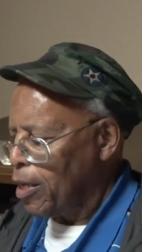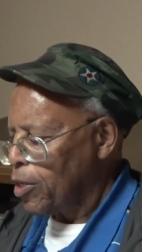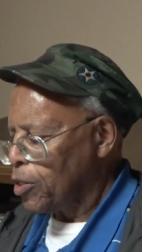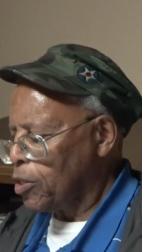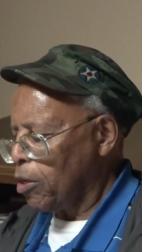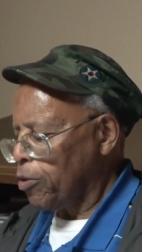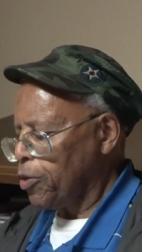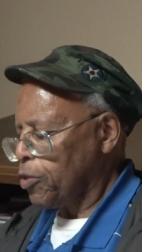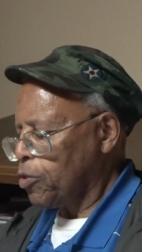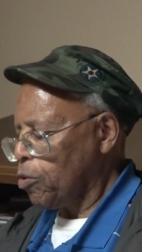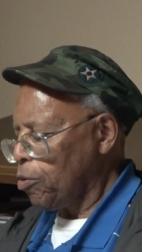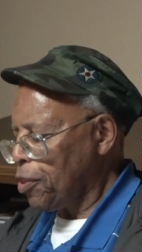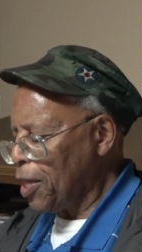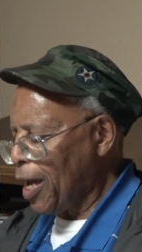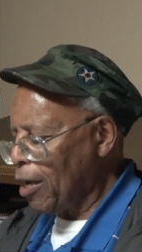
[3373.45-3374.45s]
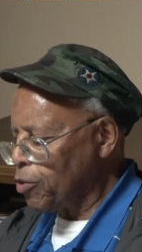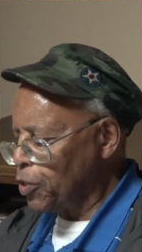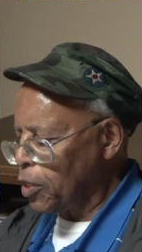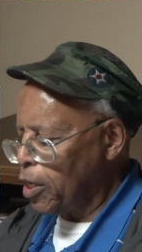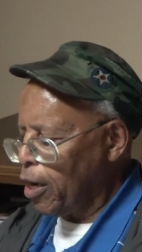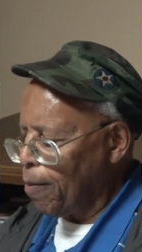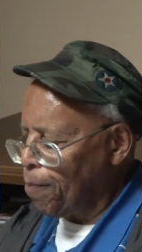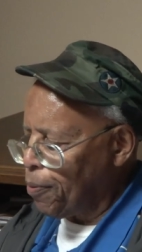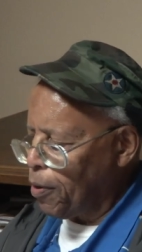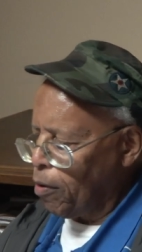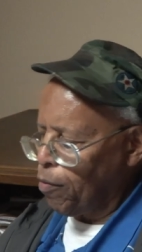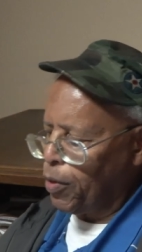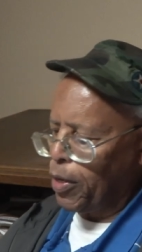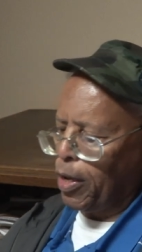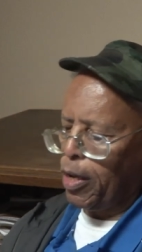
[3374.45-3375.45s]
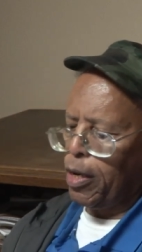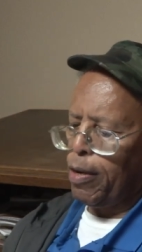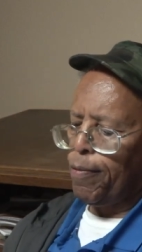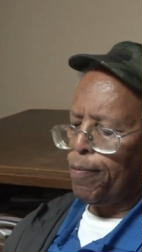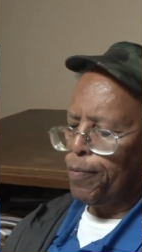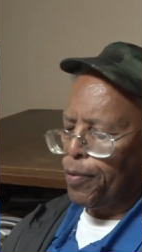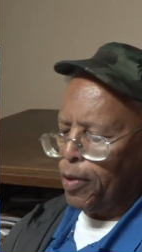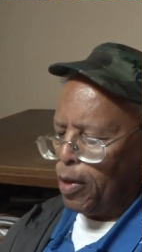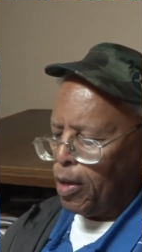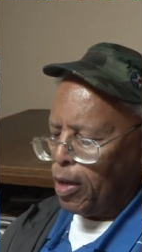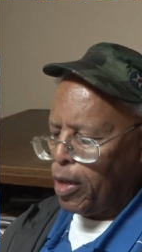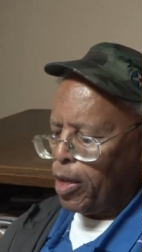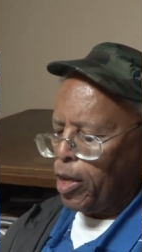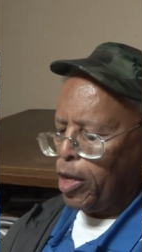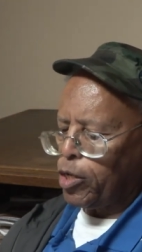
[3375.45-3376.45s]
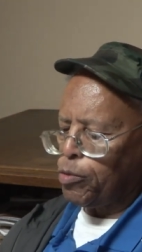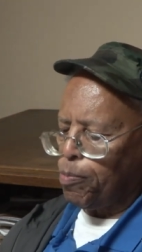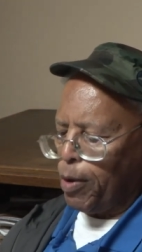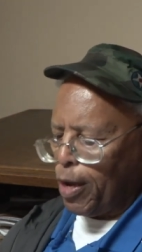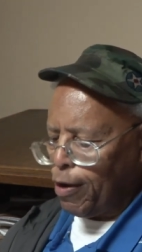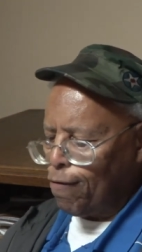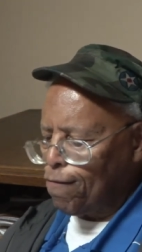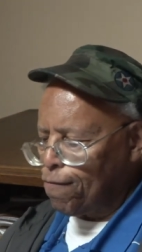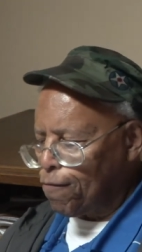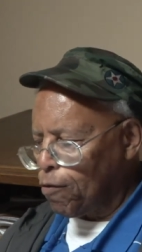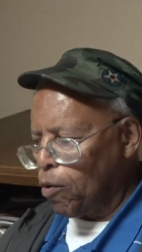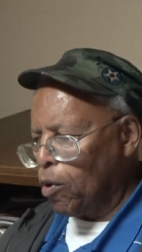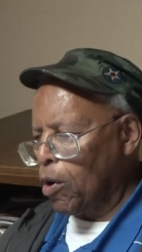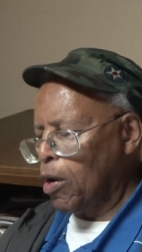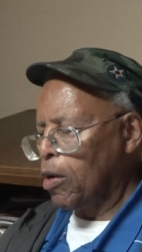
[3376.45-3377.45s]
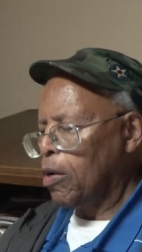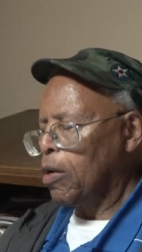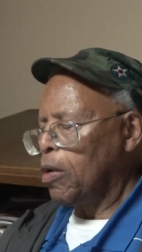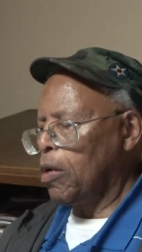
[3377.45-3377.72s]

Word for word: So the 2,000 year period has been for